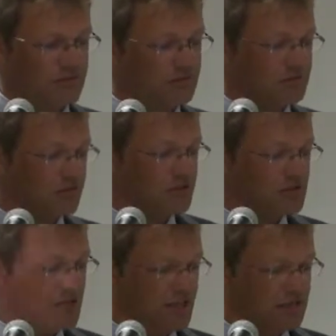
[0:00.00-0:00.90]

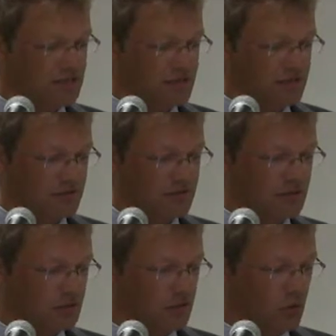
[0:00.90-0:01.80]
translate
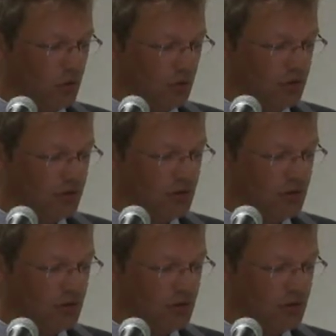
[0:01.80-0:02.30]
law.